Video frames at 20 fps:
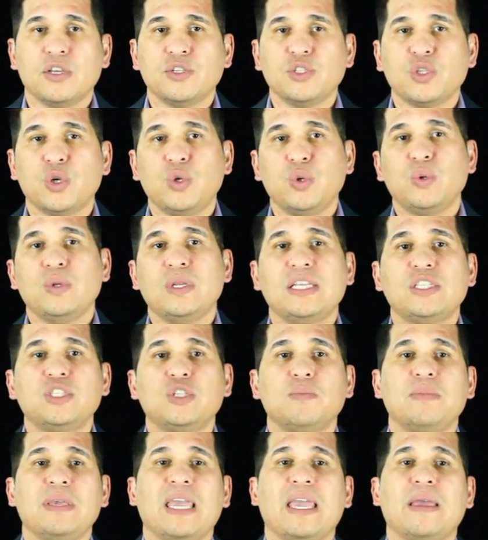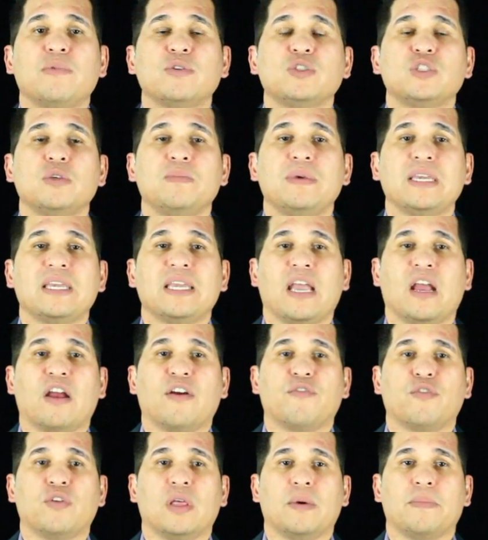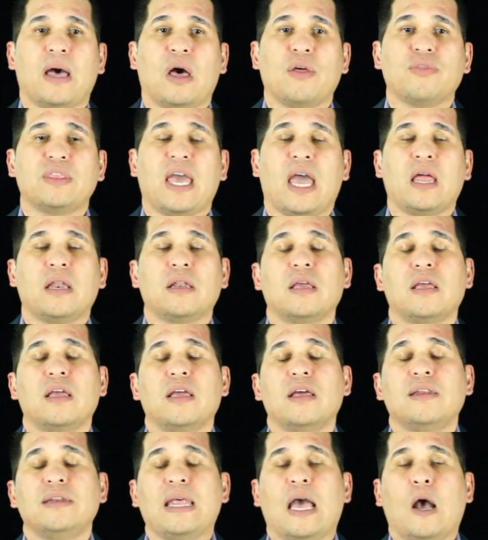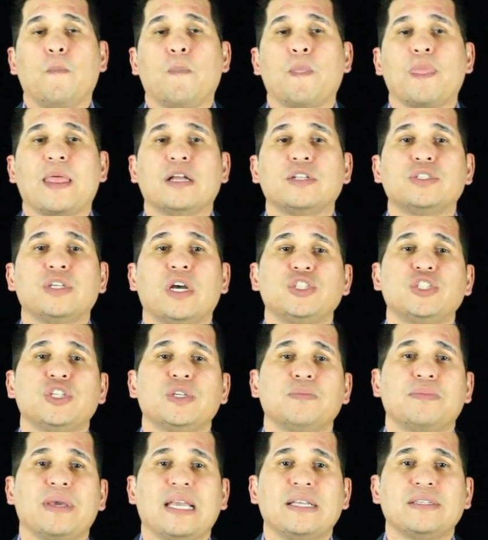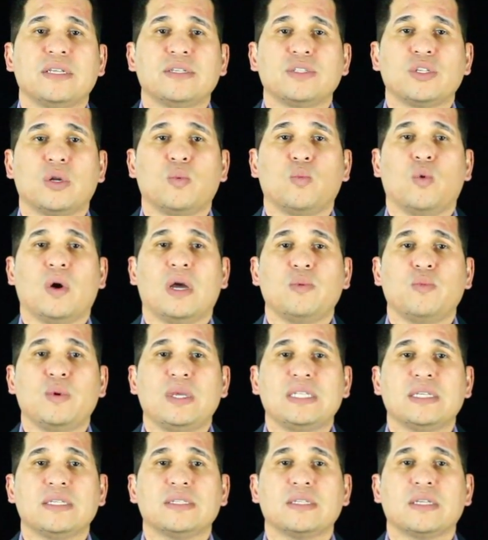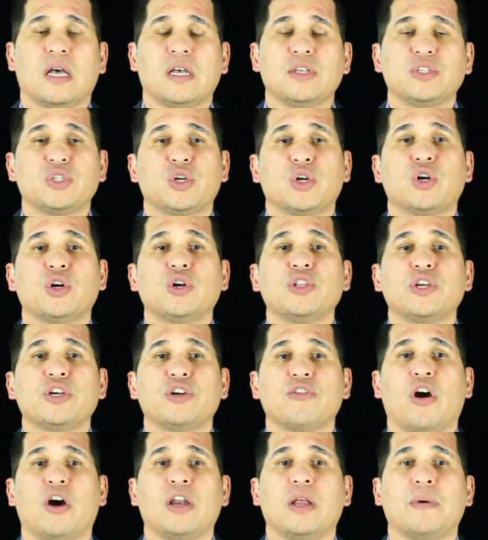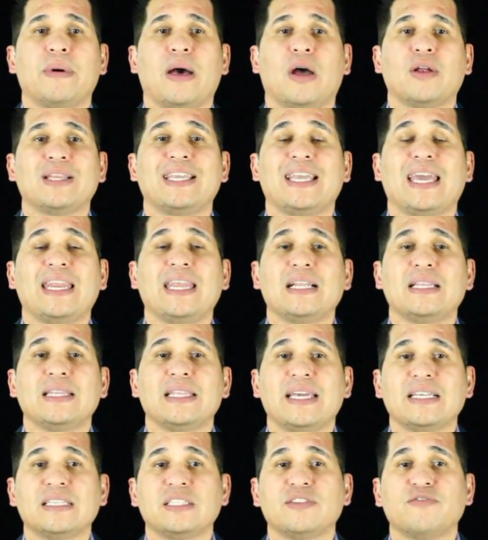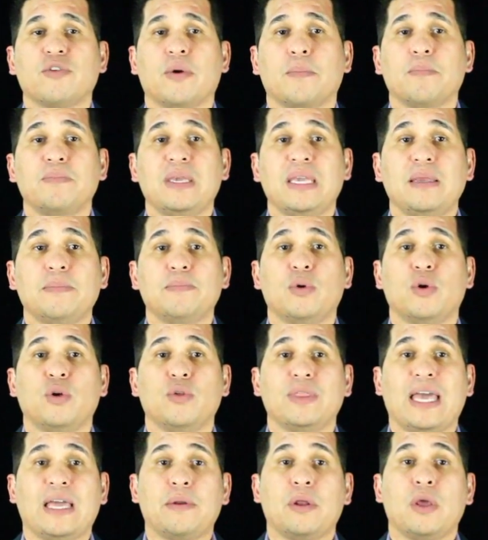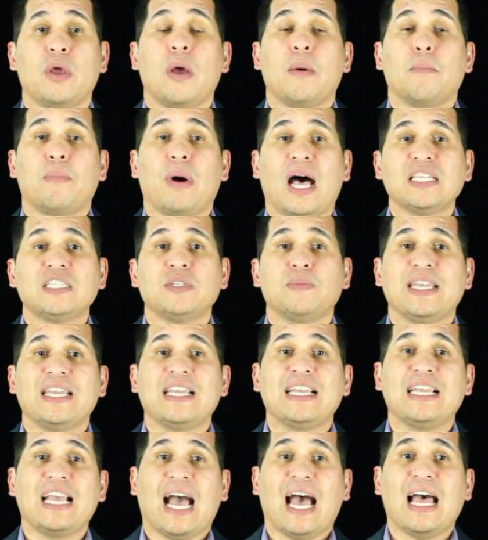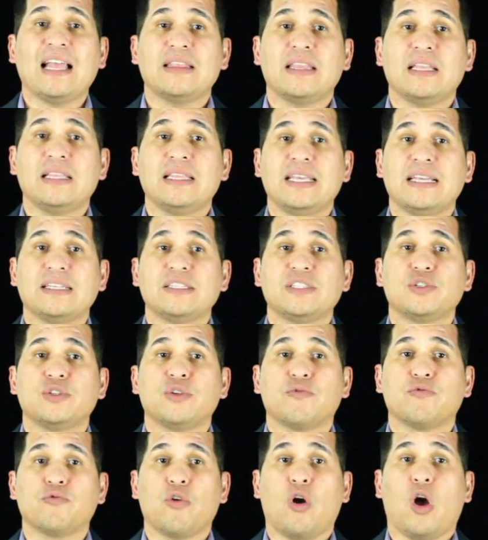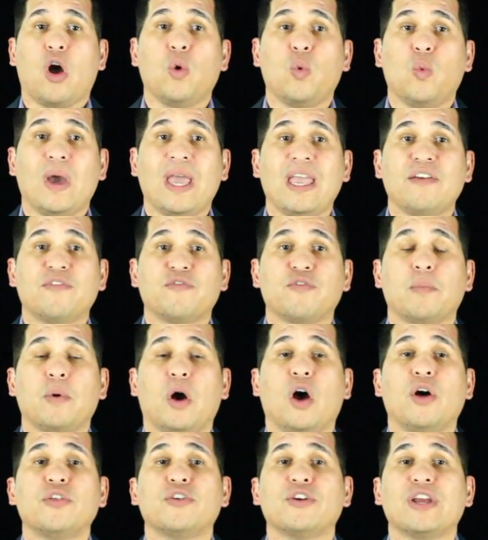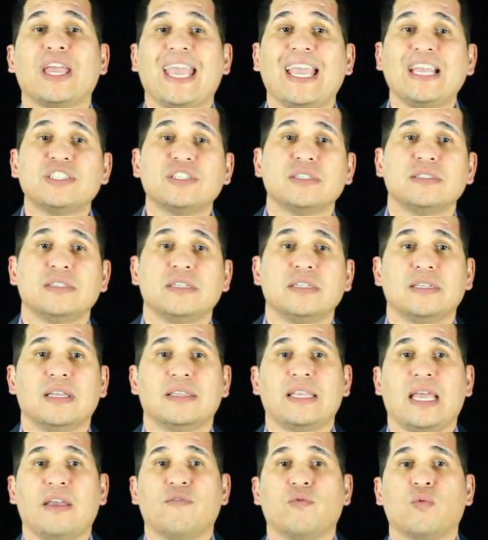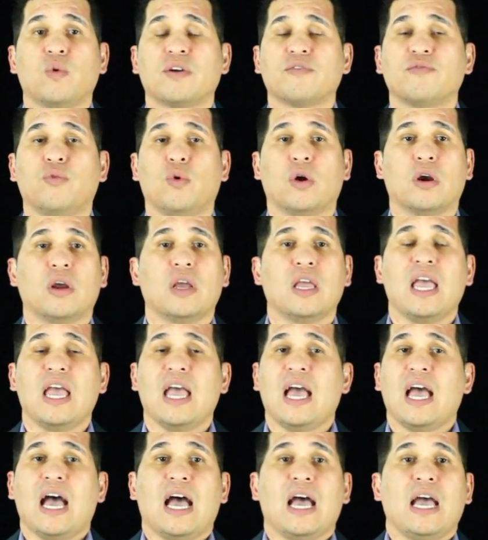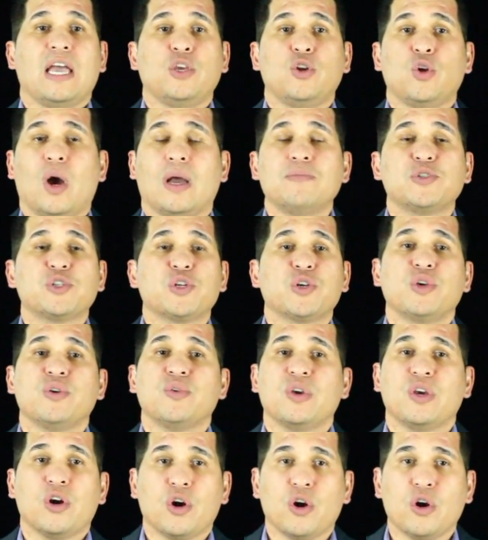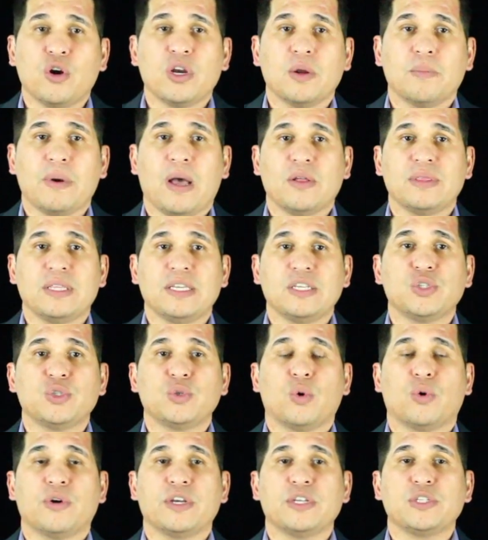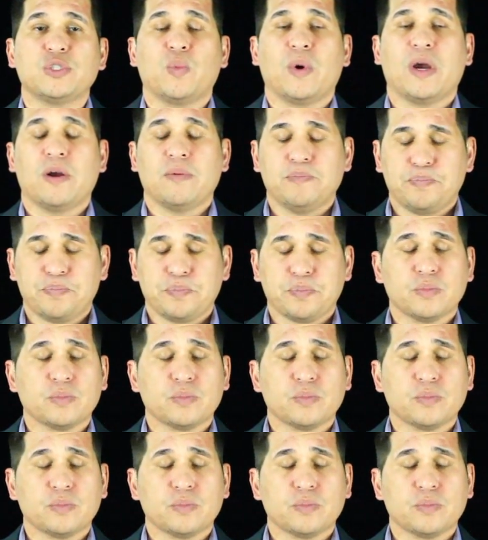So you need to be able to be careful about that. Now, touching basis on what we discussed earlier on about getting lists from people that possibly got the list the wrong way from other agencies that they've worked for, you know, I'm sure you heard about these stories where